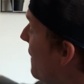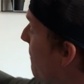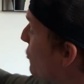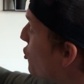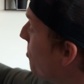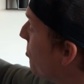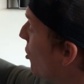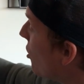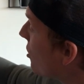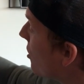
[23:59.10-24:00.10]
them to
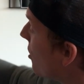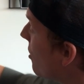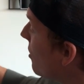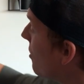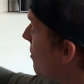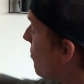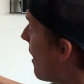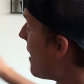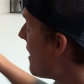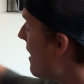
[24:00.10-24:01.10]
book,
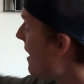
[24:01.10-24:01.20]
right?